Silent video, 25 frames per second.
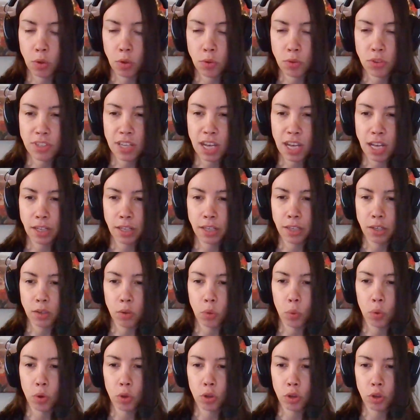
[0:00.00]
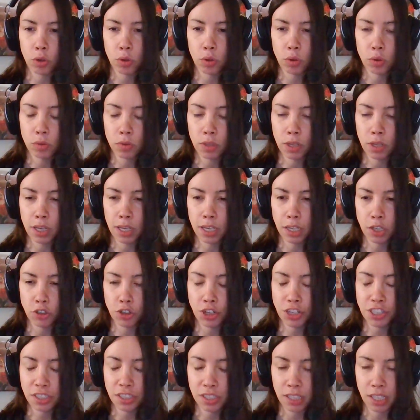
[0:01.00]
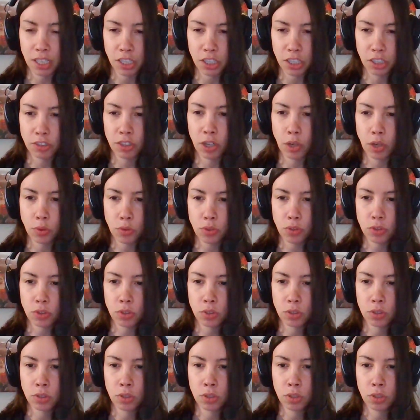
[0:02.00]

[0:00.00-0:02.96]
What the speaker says: selling oil increasingly in euros